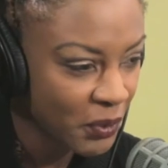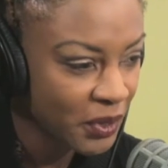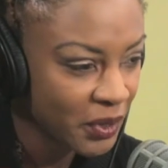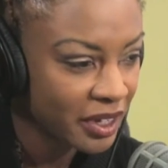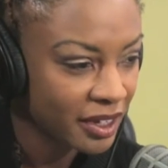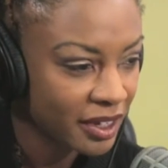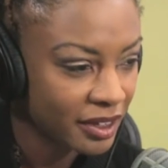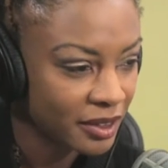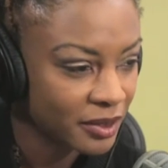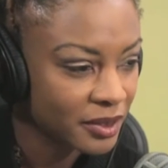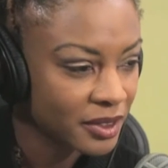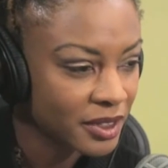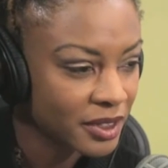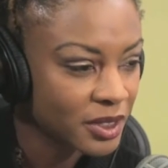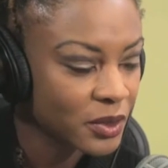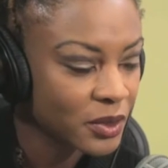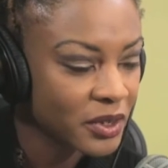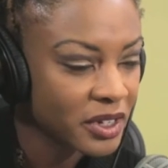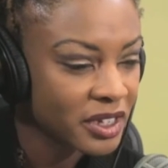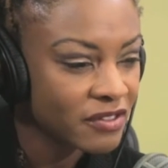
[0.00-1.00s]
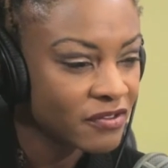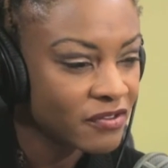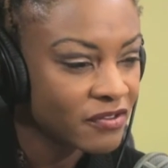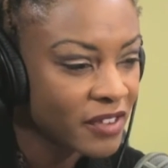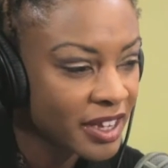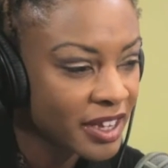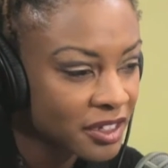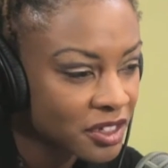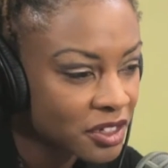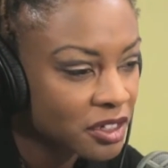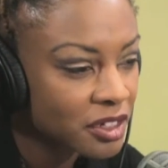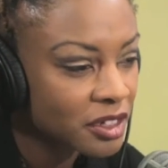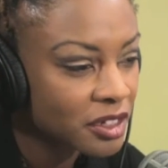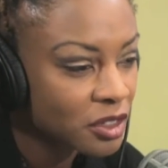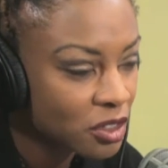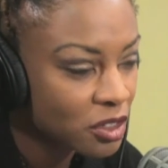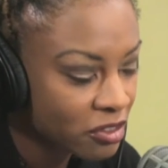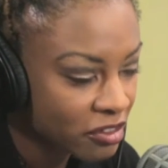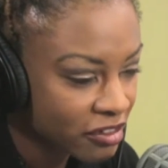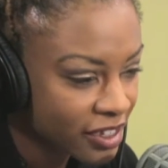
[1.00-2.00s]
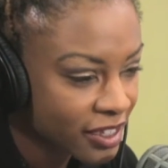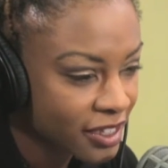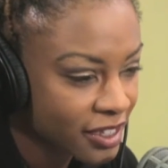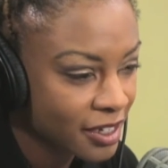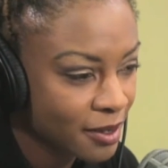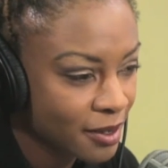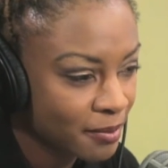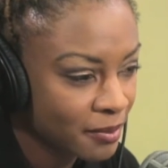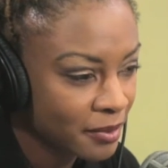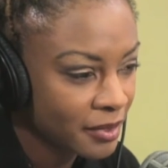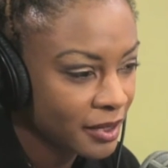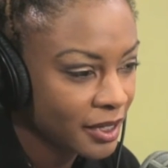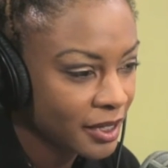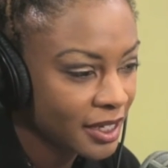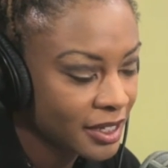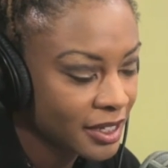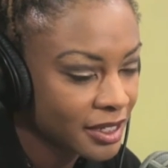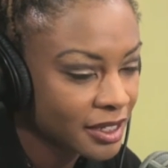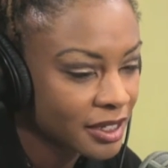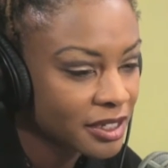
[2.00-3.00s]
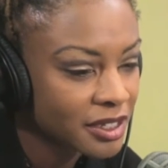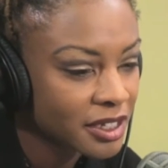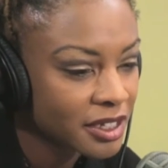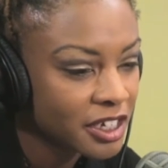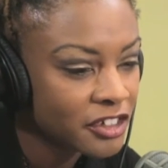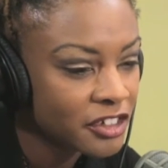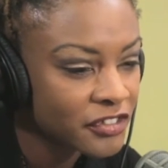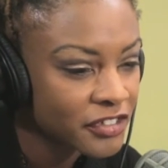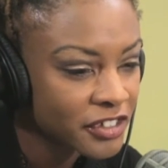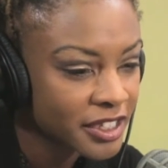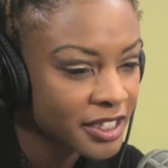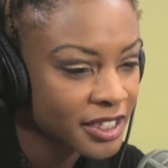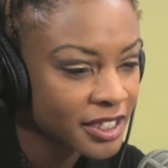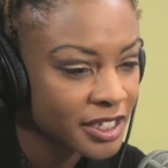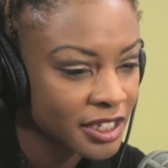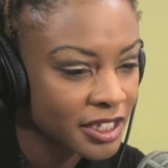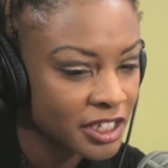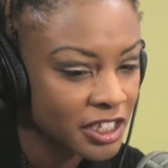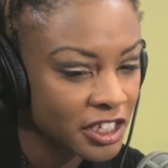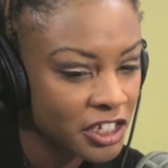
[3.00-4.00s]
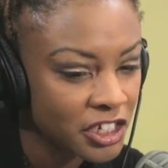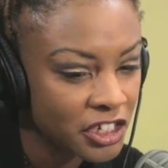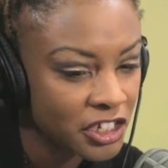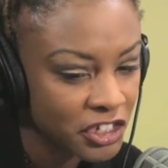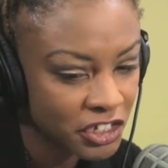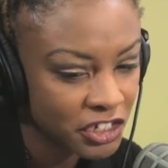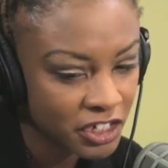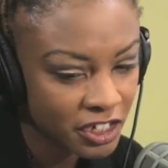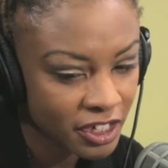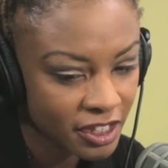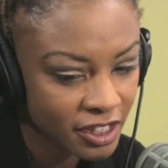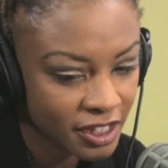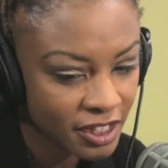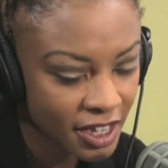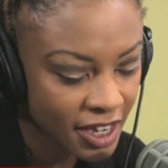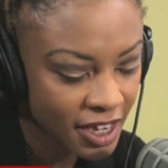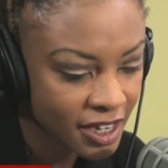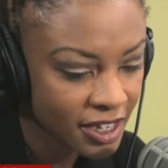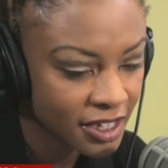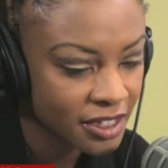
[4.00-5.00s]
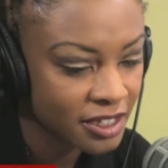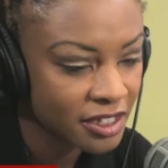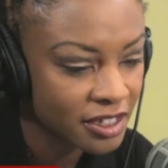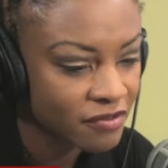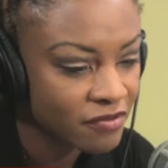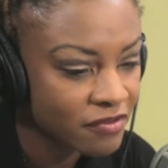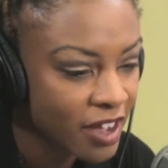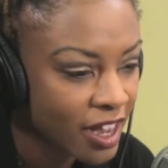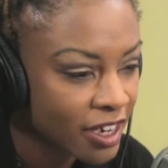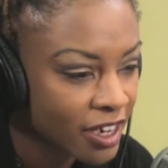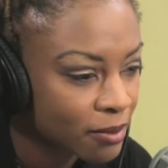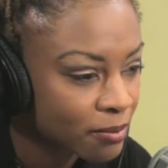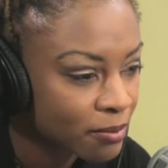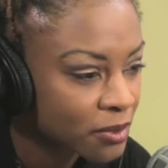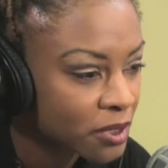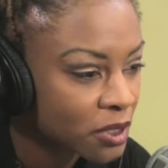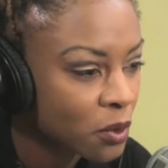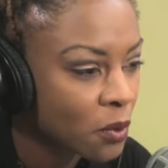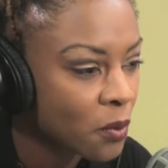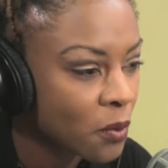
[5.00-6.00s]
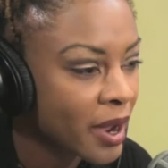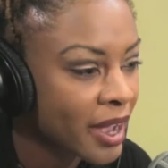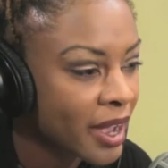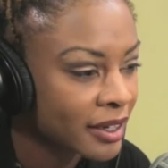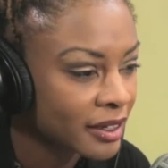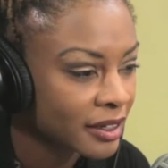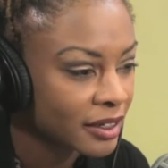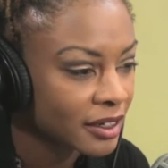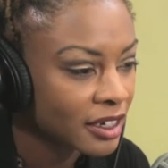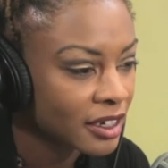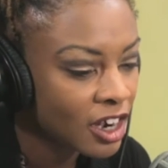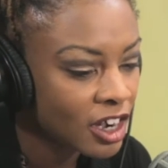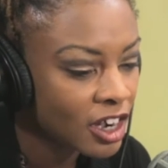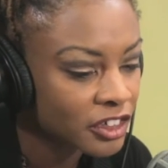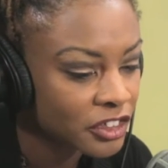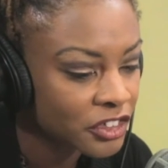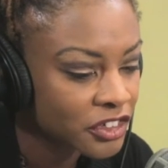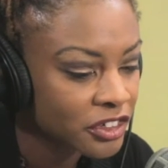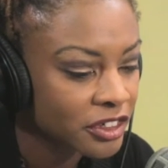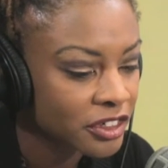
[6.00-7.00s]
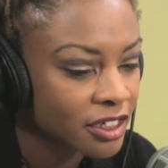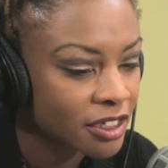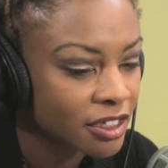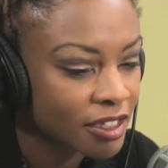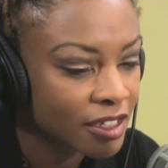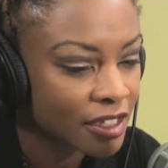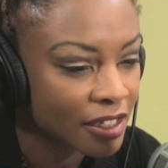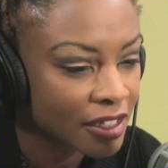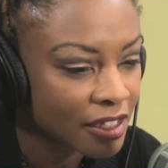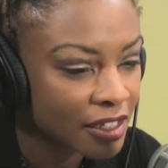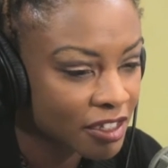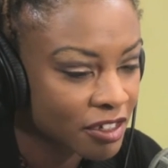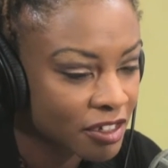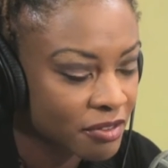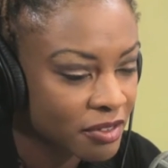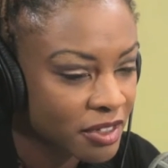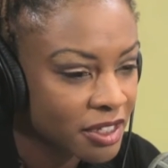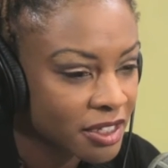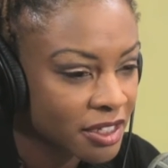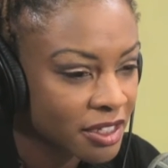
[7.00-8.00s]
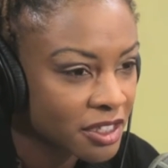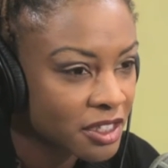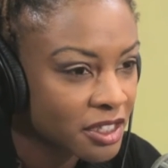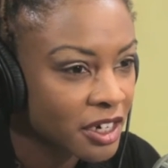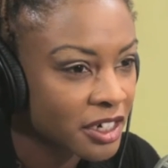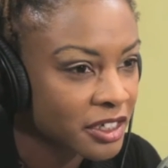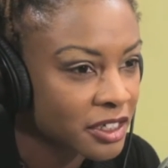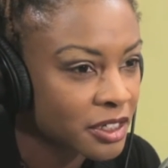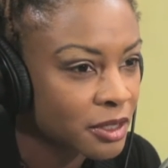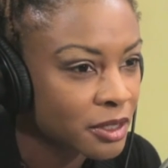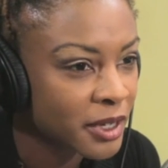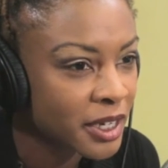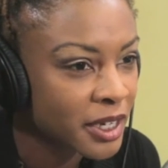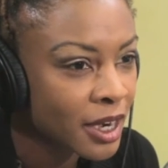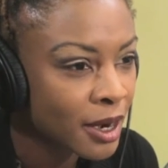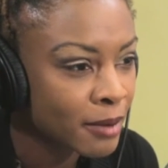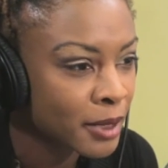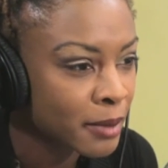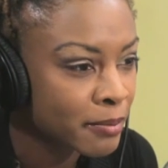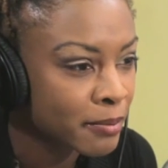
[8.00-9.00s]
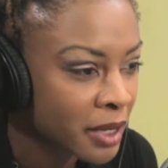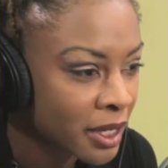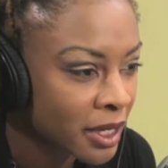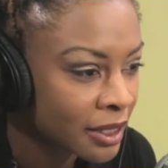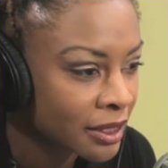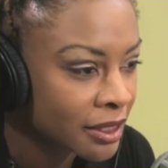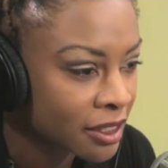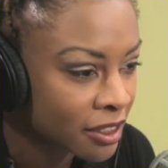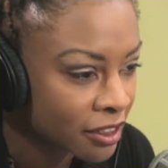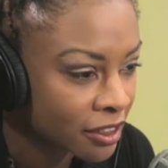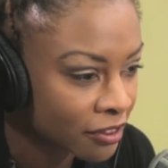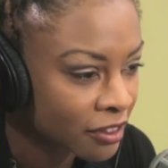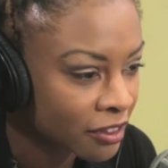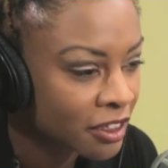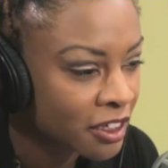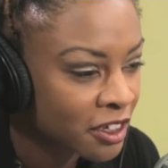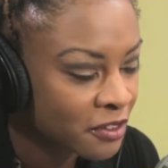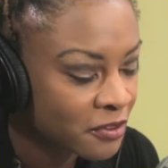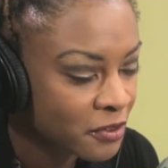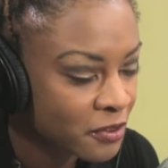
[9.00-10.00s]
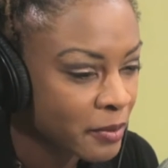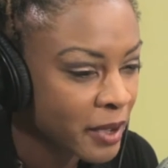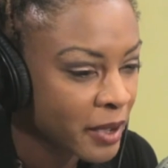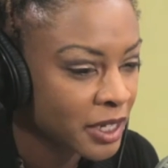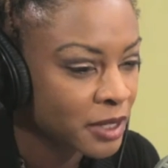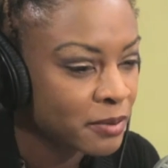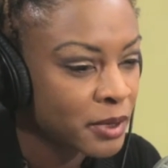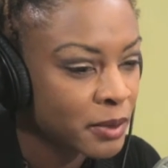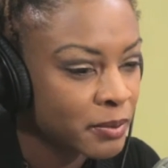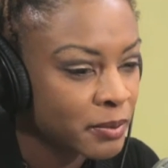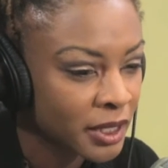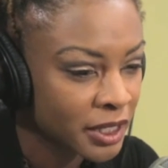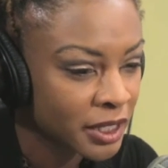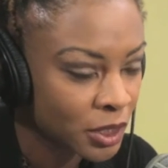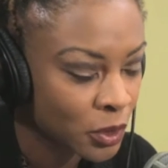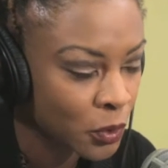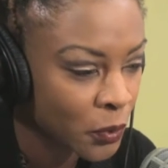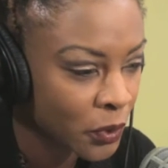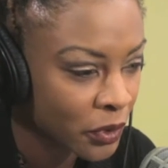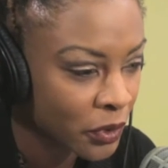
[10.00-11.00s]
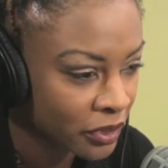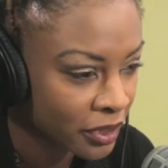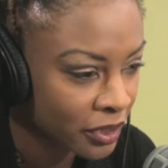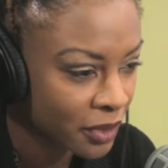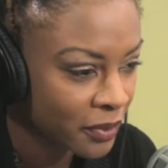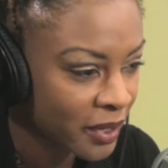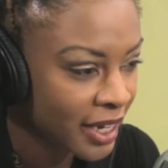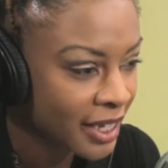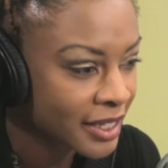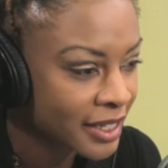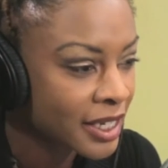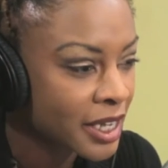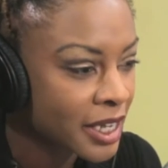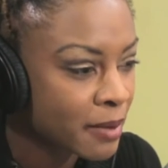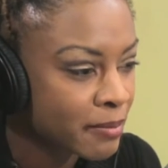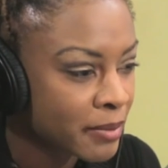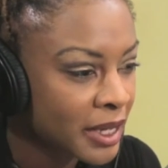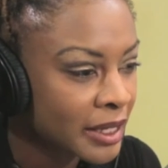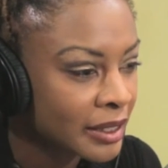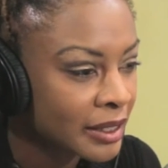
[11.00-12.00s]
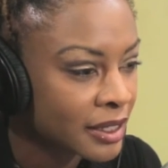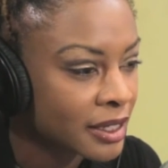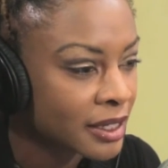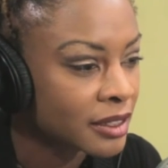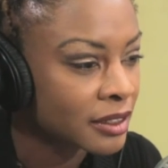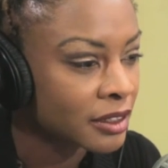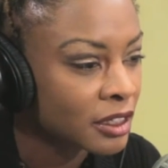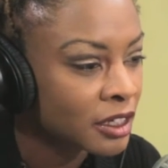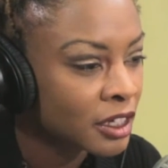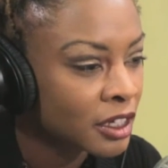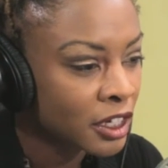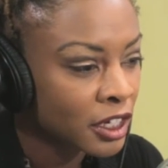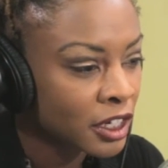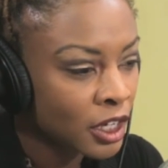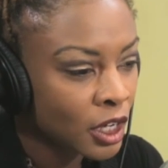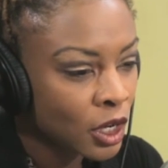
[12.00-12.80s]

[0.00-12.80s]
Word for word: Okay. So event tourism is this interesting niche that has developed when cultural goods and services started to become a big deal for many people in the world. When I say a big deal,